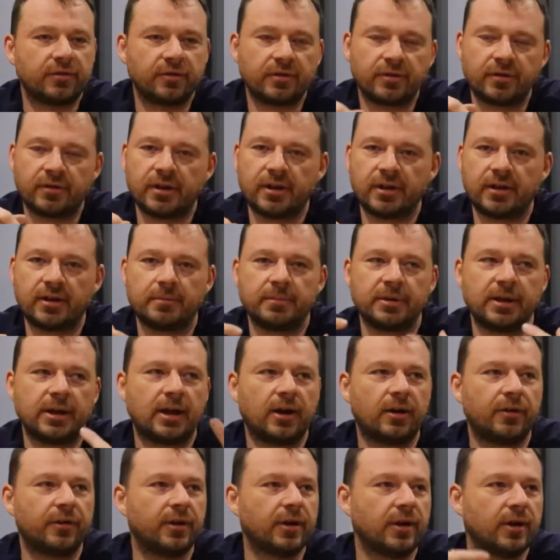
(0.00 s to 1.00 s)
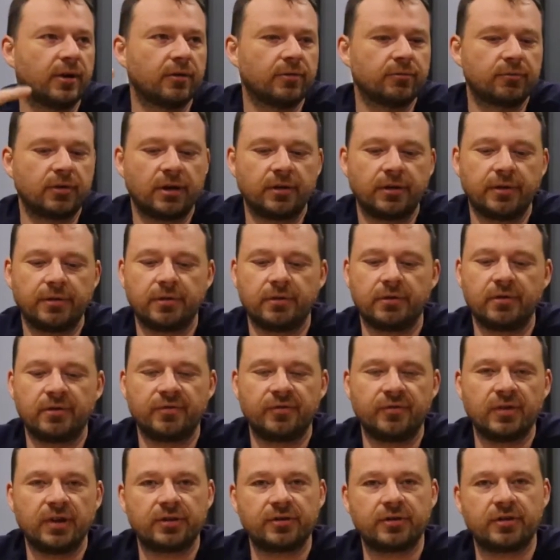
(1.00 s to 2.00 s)
So they could be out there running through the
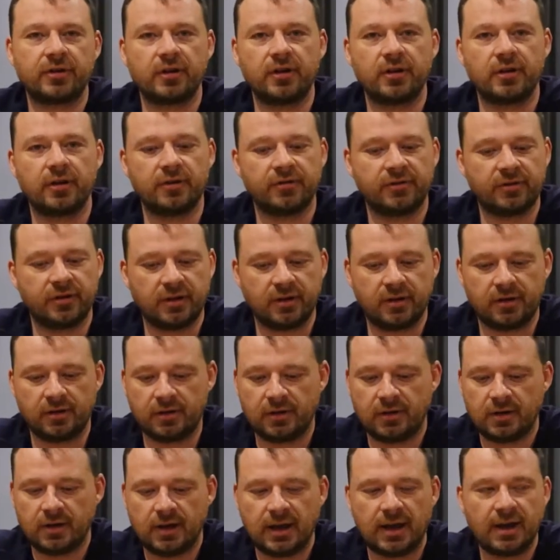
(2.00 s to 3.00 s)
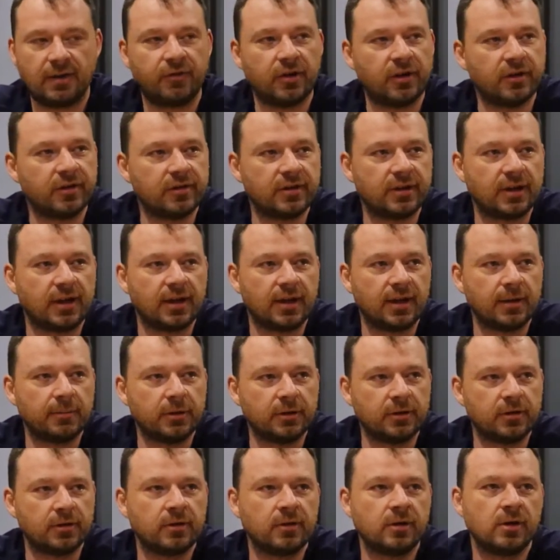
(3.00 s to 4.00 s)
fixtures and have a good time,
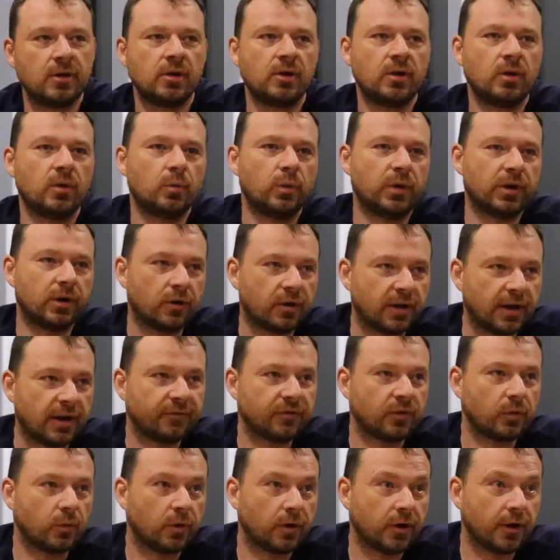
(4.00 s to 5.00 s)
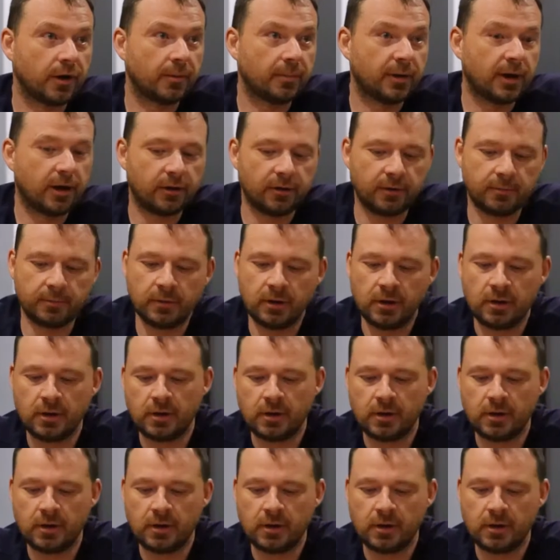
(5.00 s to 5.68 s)
and we don't have to worry about them.